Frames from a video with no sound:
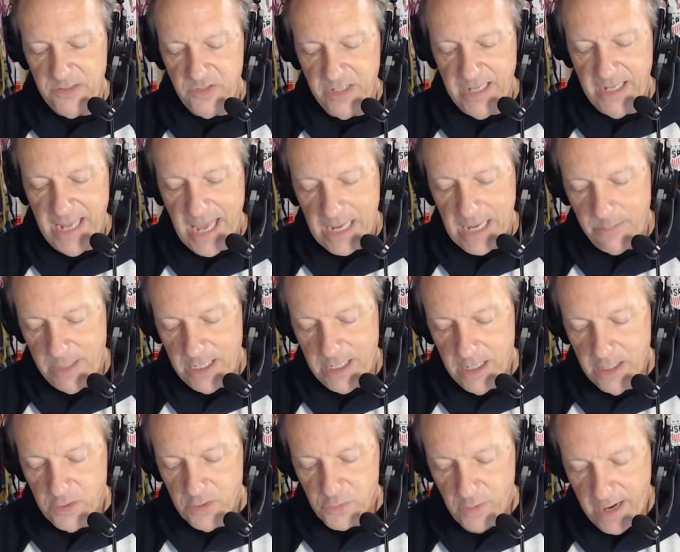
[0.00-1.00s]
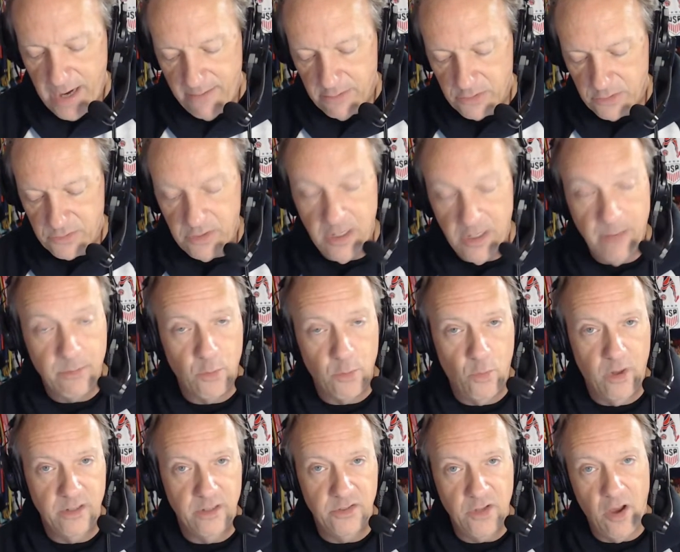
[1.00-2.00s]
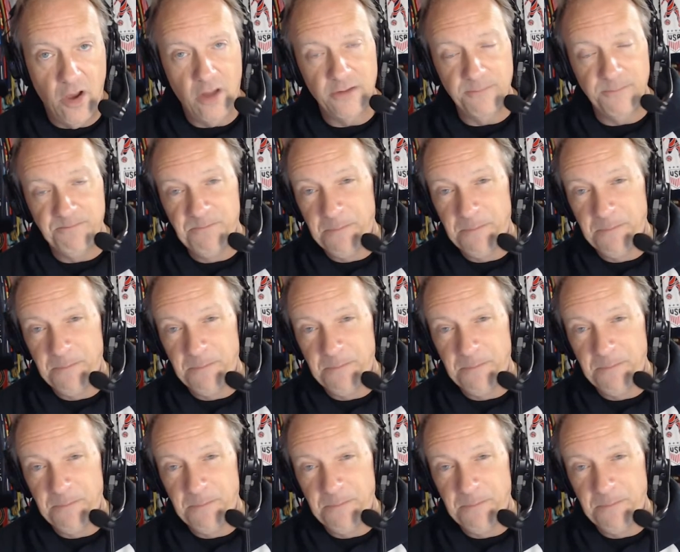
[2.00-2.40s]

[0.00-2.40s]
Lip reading: Academy travels to number 1 Dalton.